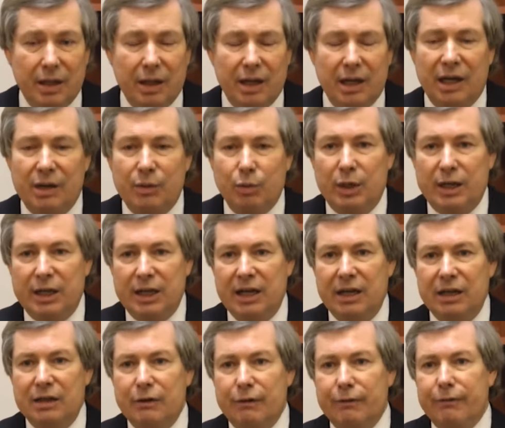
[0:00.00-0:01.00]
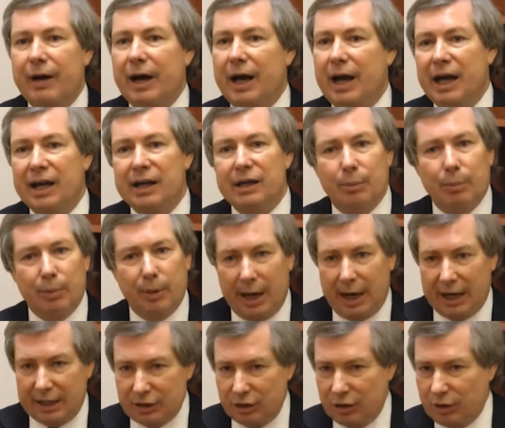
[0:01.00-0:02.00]
And we need to find a
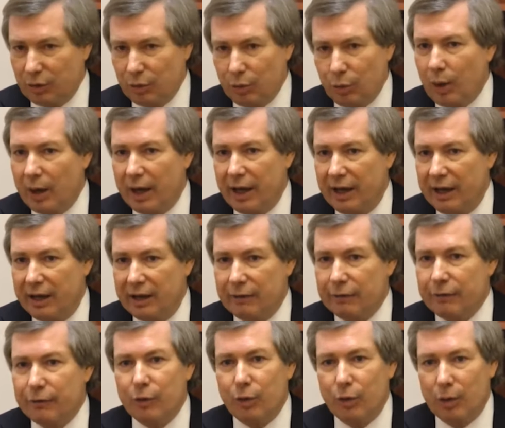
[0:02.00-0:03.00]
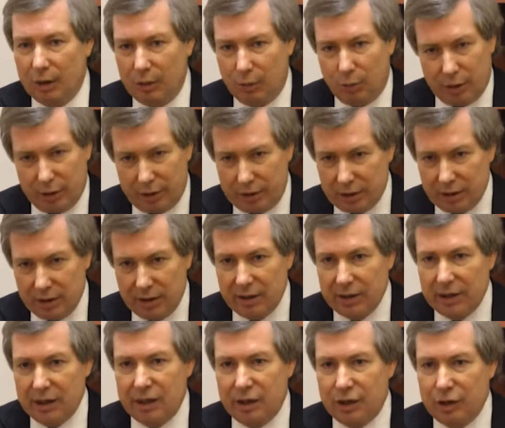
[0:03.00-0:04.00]
practical way forward
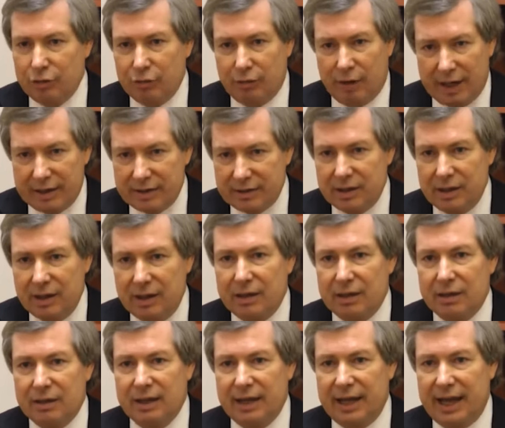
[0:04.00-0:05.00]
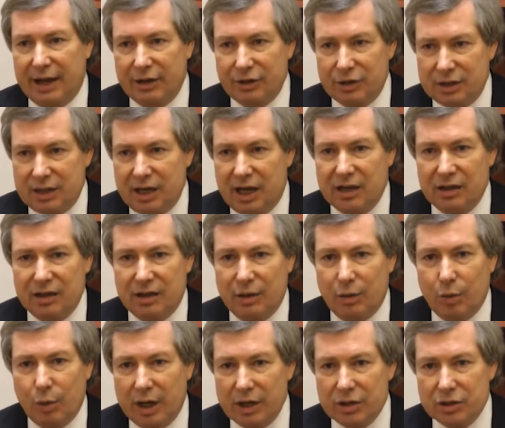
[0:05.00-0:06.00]
in addressing the
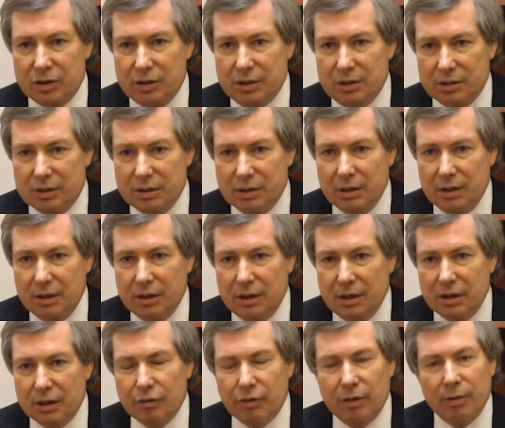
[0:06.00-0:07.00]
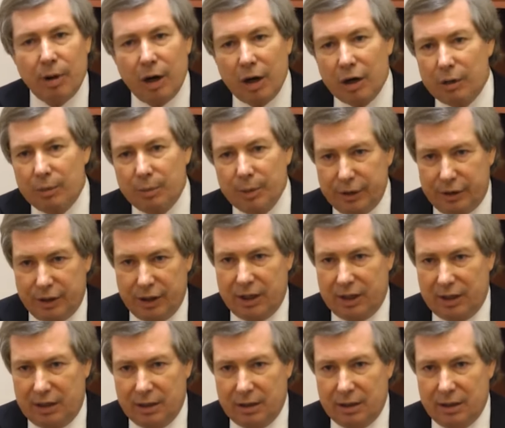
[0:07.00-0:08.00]
outstanding questions. The remarkable
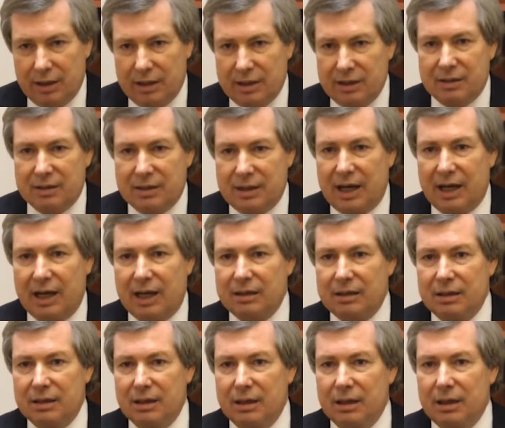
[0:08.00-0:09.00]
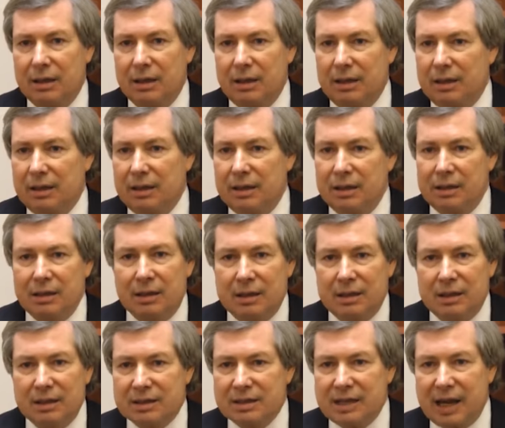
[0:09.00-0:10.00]
thing is that
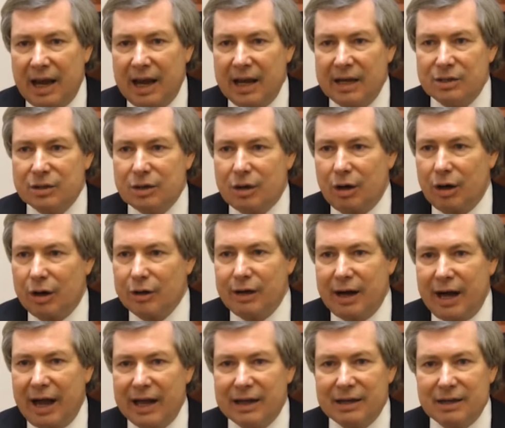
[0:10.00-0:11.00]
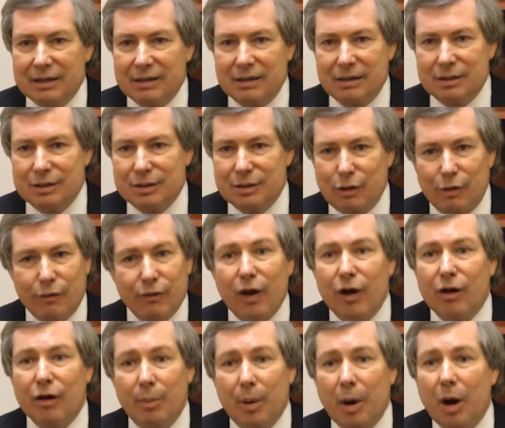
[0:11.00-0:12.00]
the sides are not so
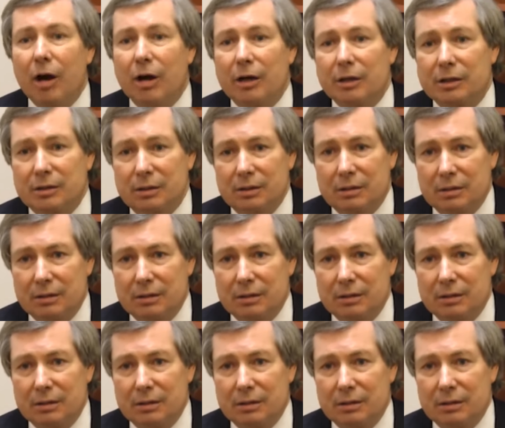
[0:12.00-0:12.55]
far apart.